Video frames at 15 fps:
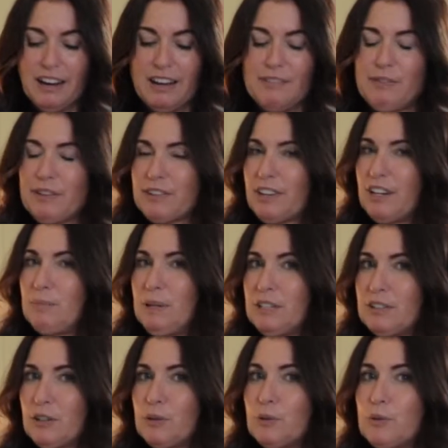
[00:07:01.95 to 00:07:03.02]
if it's going to be a
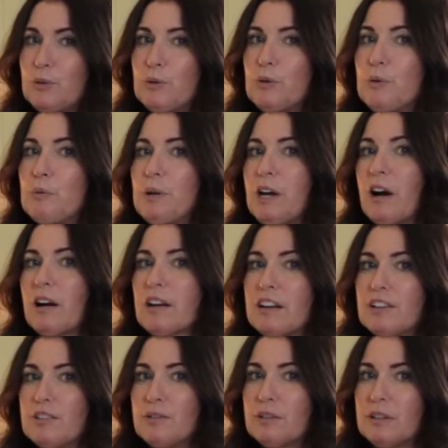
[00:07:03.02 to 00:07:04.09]
little cool, we are
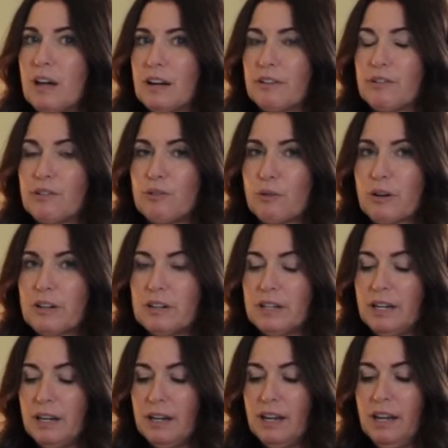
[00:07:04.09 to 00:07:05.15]
going to do a lot of
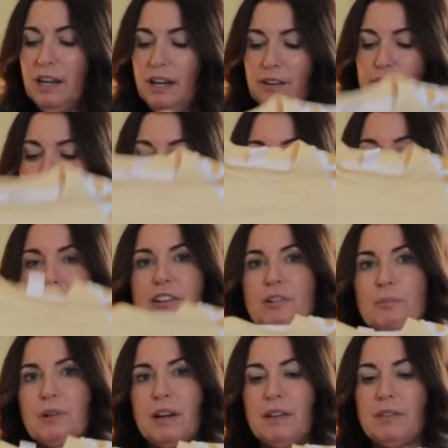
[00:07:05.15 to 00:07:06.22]
snorkeling, so I wanted to
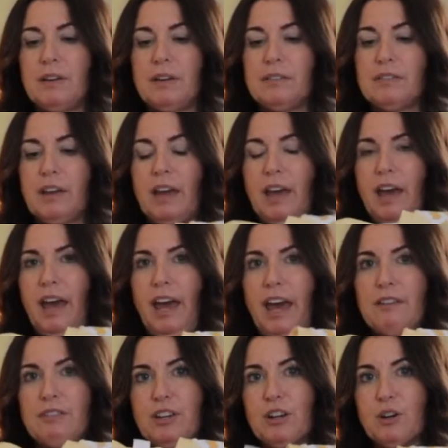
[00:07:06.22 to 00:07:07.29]
bring this
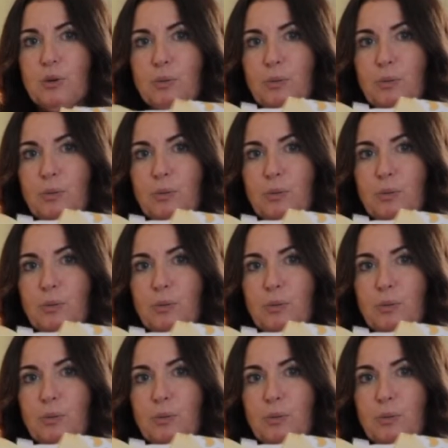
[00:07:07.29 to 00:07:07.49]
heavier